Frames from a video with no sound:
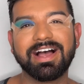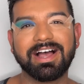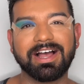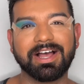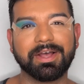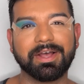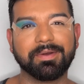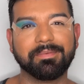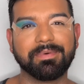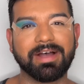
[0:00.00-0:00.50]

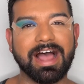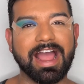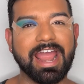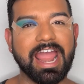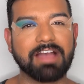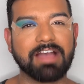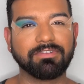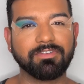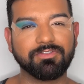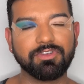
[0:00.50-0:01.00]
I
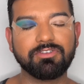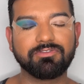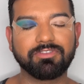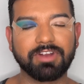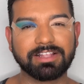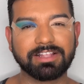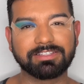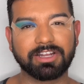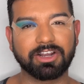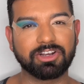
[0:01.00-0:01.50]
have a few
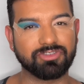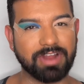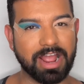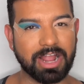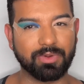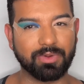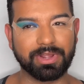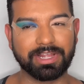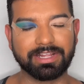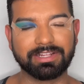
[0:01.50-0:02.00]
friends that are
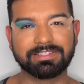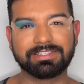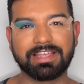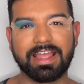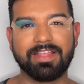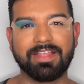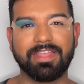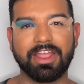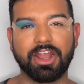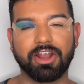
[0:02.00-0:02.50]
drag queens,
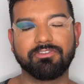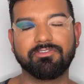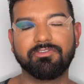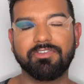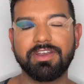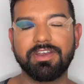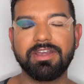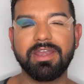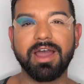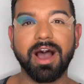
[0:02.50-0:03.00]
and they are
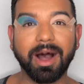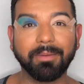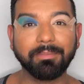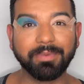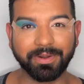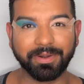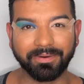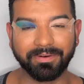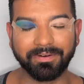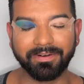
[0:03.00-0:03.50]

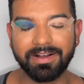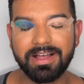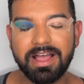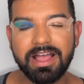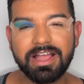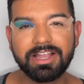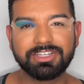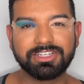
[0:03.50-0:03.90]
phenomenal,